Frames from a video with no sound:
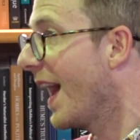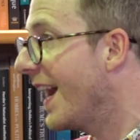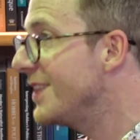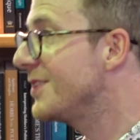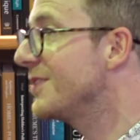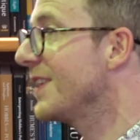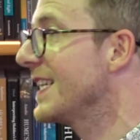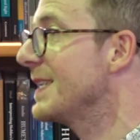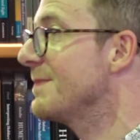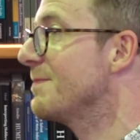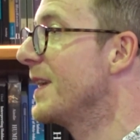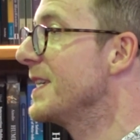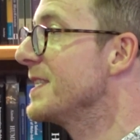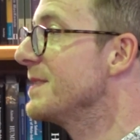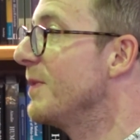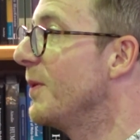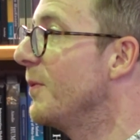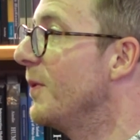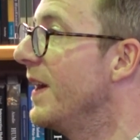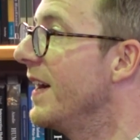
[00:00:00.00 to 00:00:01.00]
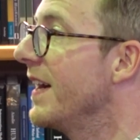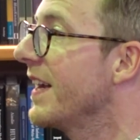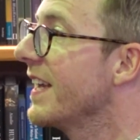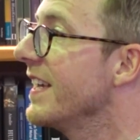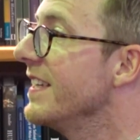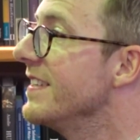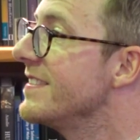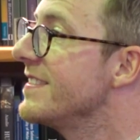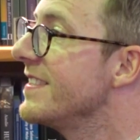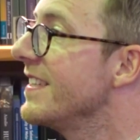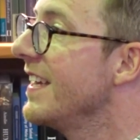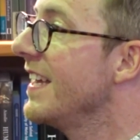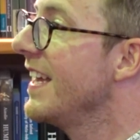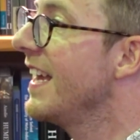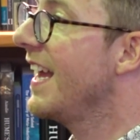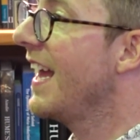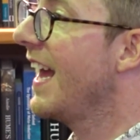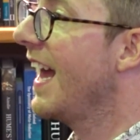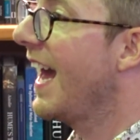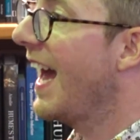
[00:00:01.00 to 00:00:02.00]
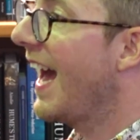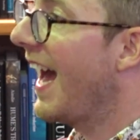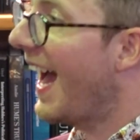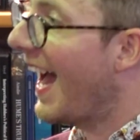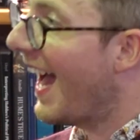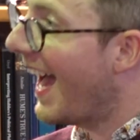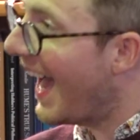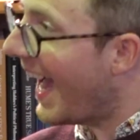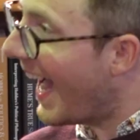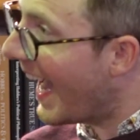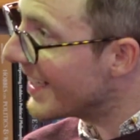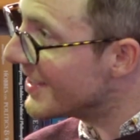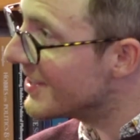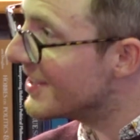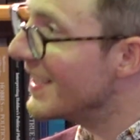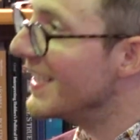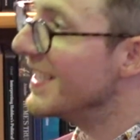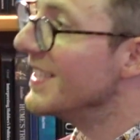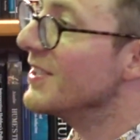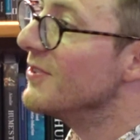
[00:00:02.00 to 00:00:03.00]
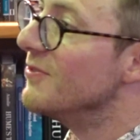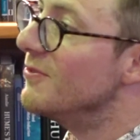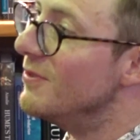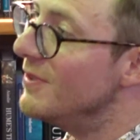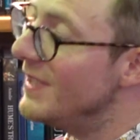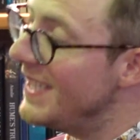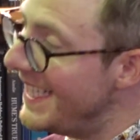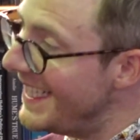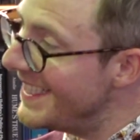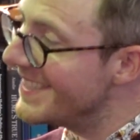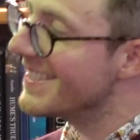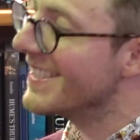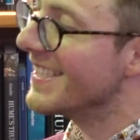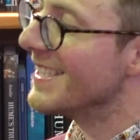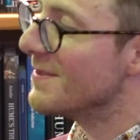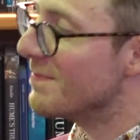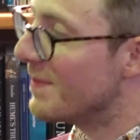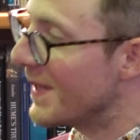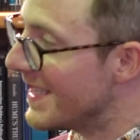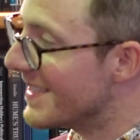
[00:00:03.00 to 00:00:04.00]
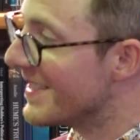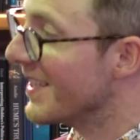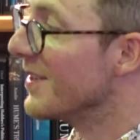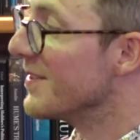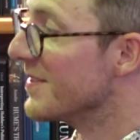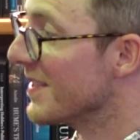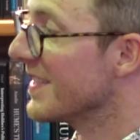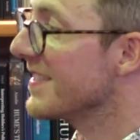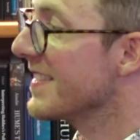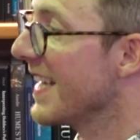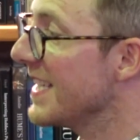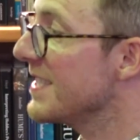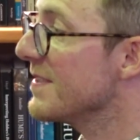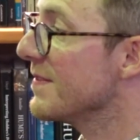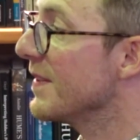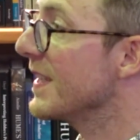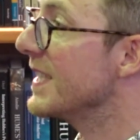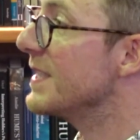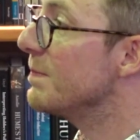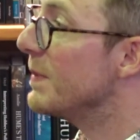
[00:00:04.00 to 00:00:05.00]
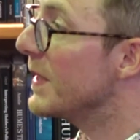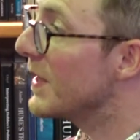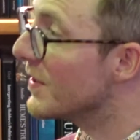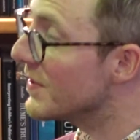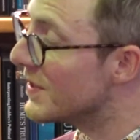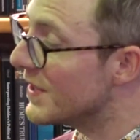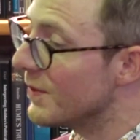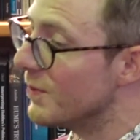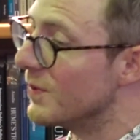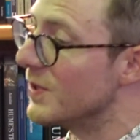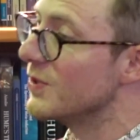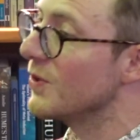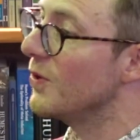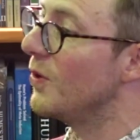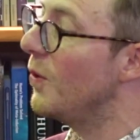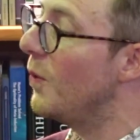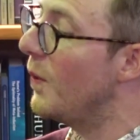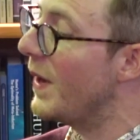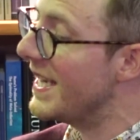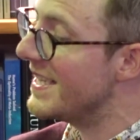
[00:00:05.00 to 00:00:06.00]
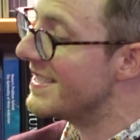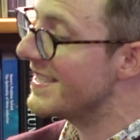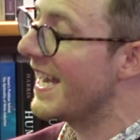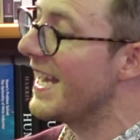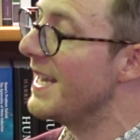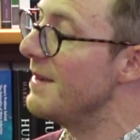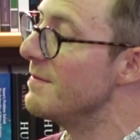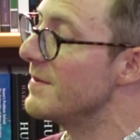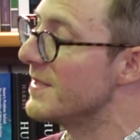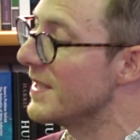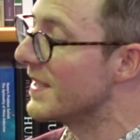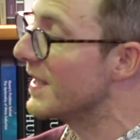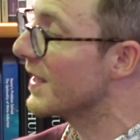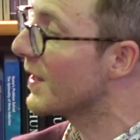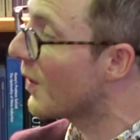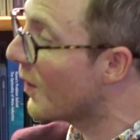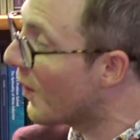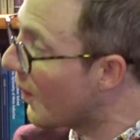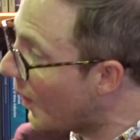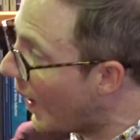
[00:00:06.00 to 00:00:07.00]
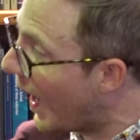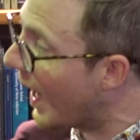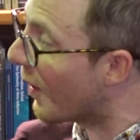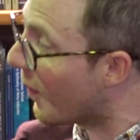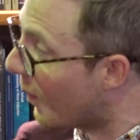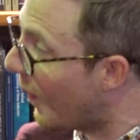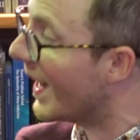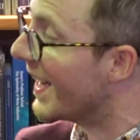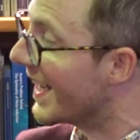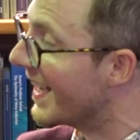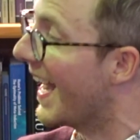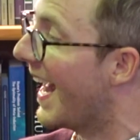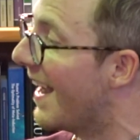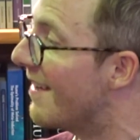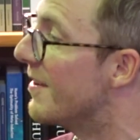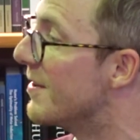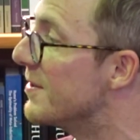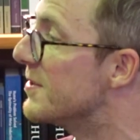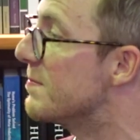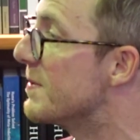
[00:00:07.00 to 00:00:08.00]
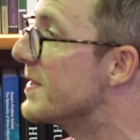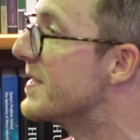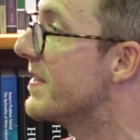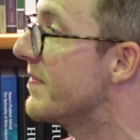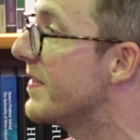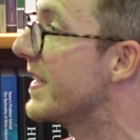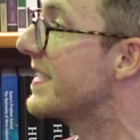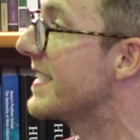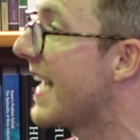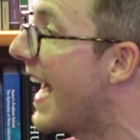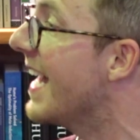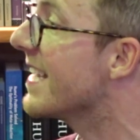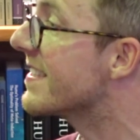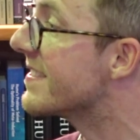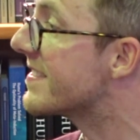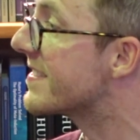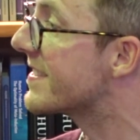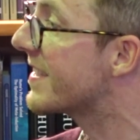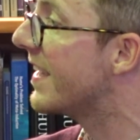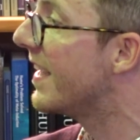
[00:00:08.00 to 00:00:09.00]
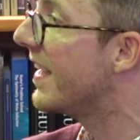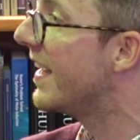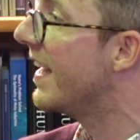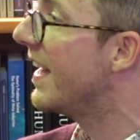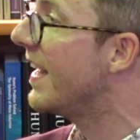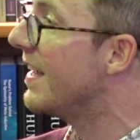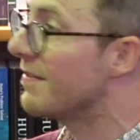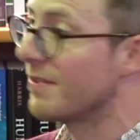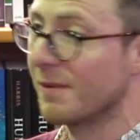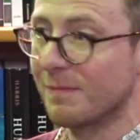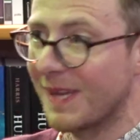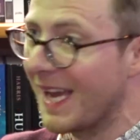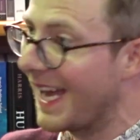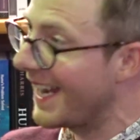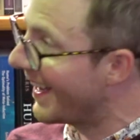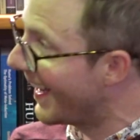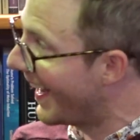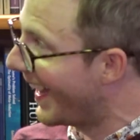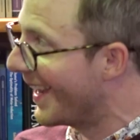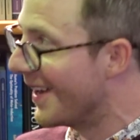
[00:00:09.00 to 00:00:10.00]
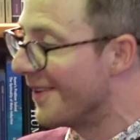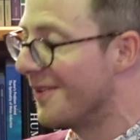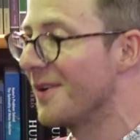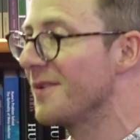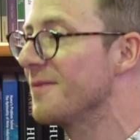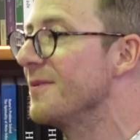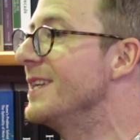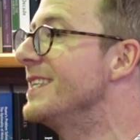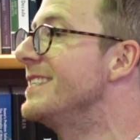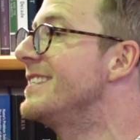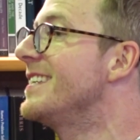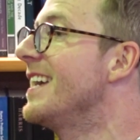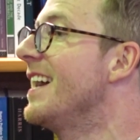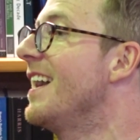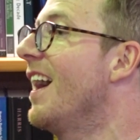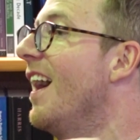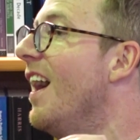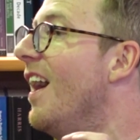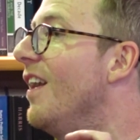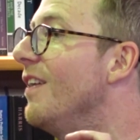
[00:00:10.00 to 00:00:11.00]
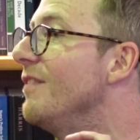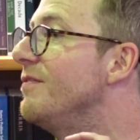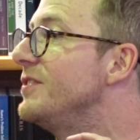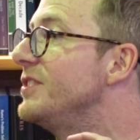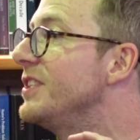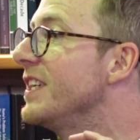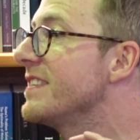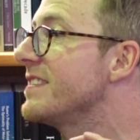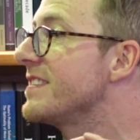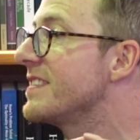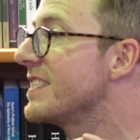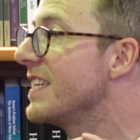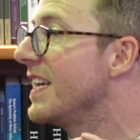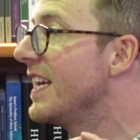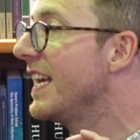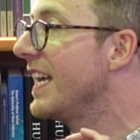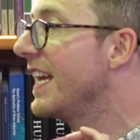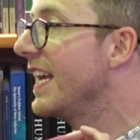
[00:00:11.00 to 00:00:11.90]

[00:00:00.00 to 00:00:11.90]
I try to press in my work is actually the reason it's been so successful is because it was always aimed at a quite narrow, specific task from Galileo onwards of just